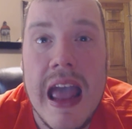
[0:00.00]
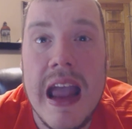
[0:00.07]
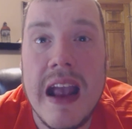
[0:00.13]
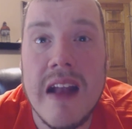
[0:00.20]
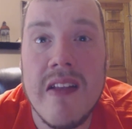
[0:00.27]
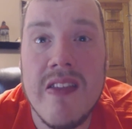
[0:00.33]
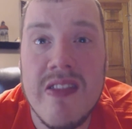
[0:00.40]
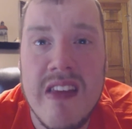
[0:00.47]
a
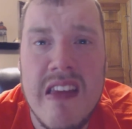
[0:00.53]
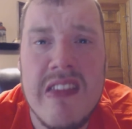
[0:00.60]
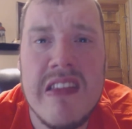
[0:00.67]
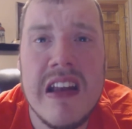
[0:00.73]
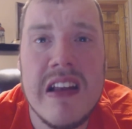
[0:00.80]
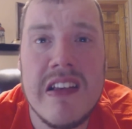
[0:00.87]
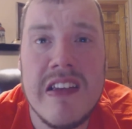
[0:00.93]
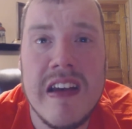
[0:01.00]

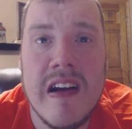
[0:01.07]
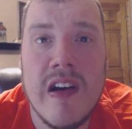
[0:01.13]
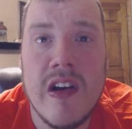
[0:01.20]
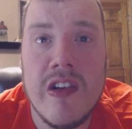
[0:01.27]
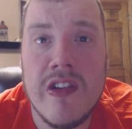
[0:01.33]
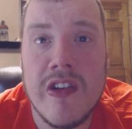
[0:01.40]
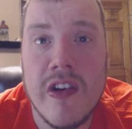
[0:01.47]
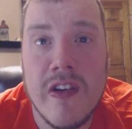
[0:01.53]
consistent
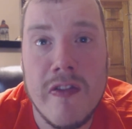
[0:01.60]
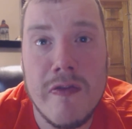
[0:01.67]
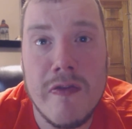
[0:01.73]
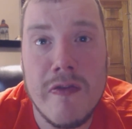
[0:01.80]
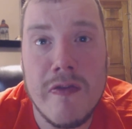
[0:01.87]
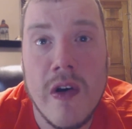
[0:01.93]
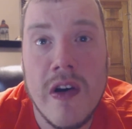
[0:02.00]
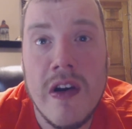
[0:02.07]
challenger
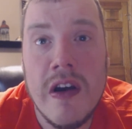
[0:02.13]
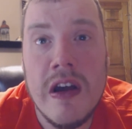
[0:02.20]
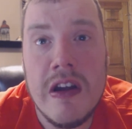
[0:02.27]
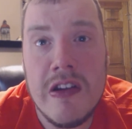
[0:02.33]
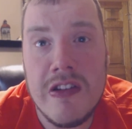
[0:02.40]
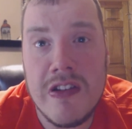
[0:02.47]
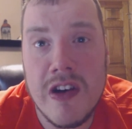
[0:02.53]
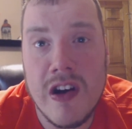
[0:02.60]
for
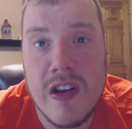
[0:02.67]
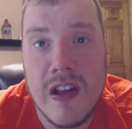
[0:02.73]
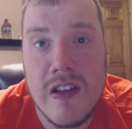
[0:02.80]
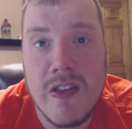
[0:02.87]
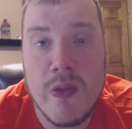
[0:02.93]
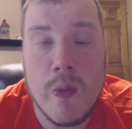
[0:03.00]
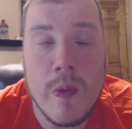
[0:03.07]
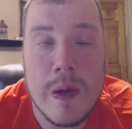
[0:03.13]

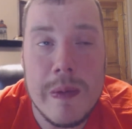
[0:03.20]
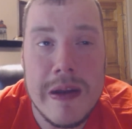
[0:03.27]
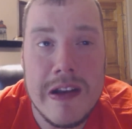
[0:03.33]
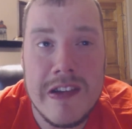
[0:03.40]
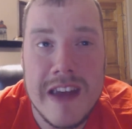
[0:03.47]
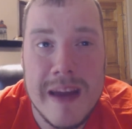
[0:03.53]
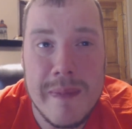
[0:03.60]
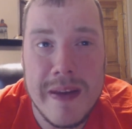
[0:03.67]
Charlotte's
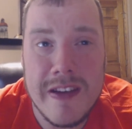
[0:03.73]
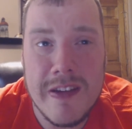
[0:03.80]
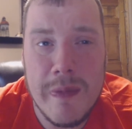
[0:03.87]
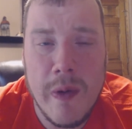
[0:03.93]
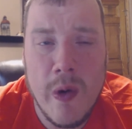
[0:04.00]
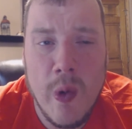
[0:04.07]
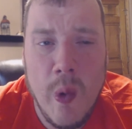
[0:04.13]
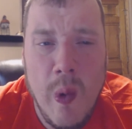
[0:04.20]
Women's
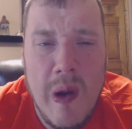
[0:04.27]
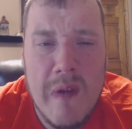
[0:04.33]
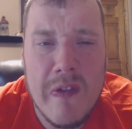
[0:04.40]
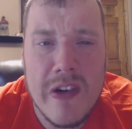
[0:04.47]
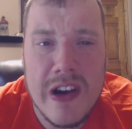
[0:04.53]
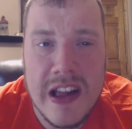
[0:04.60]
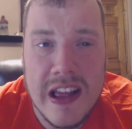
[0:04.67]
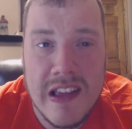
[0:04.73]
Championship, or
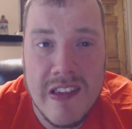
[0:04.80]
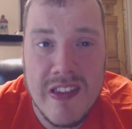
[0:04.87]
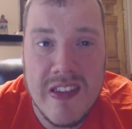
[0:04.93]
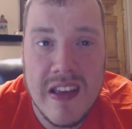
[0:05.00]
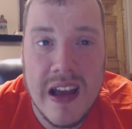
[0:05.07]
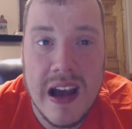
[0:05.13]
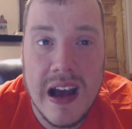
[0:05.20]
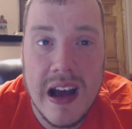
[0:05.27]
whoever it
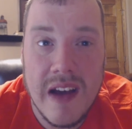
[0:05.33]
is.